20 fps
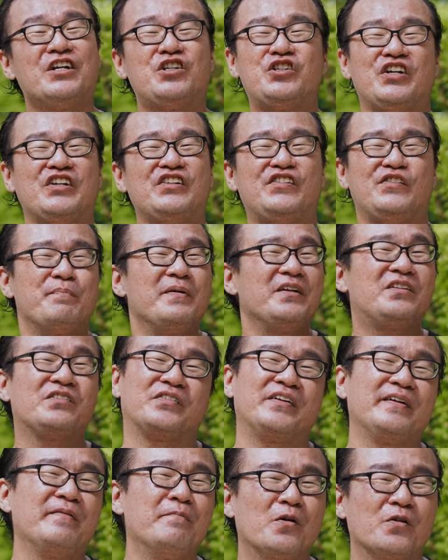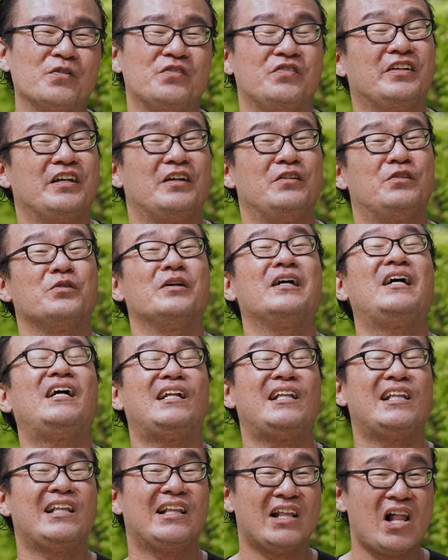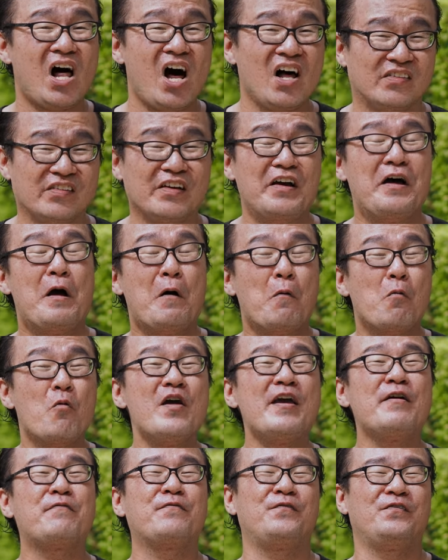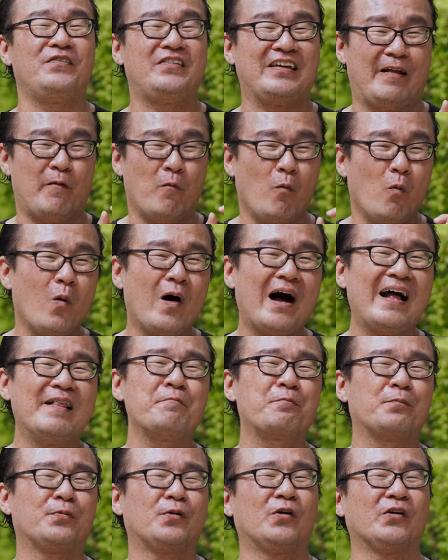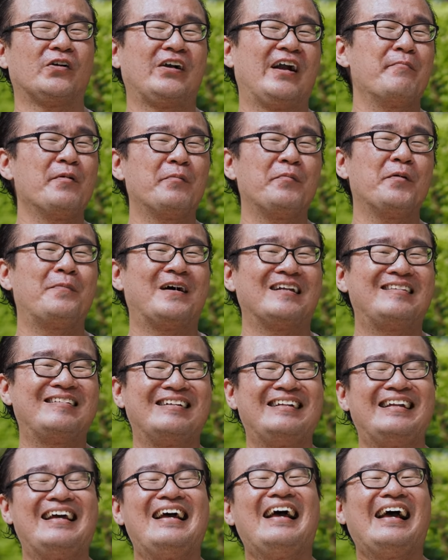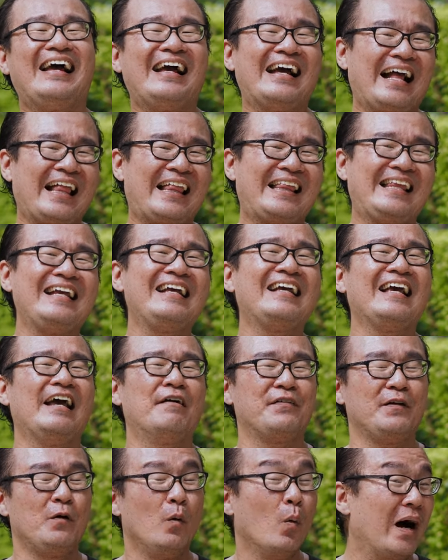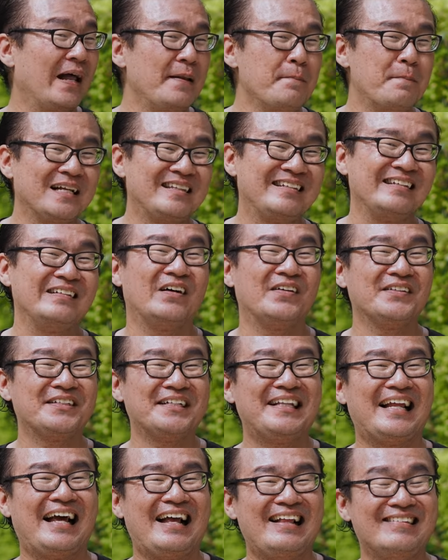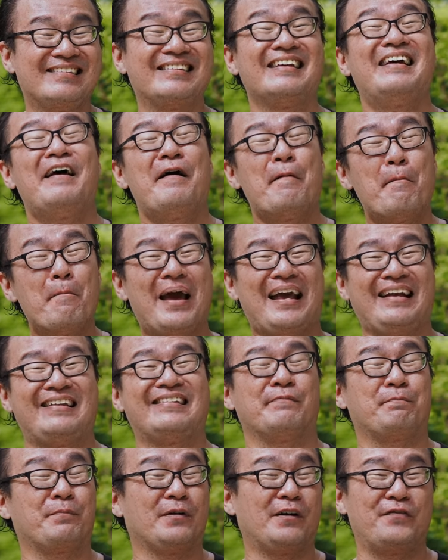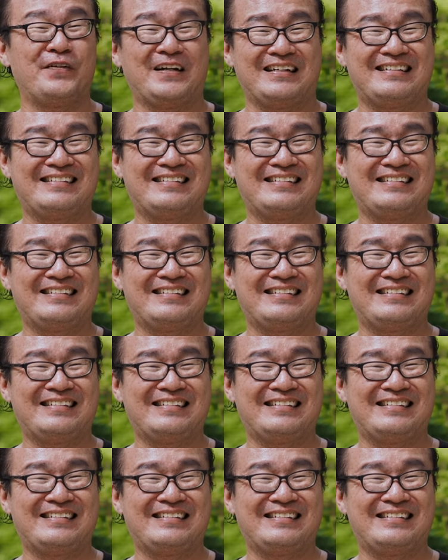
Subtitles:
change metering modes. You can do a lot with that one programmable button, and I think having one button on the lens makes perfect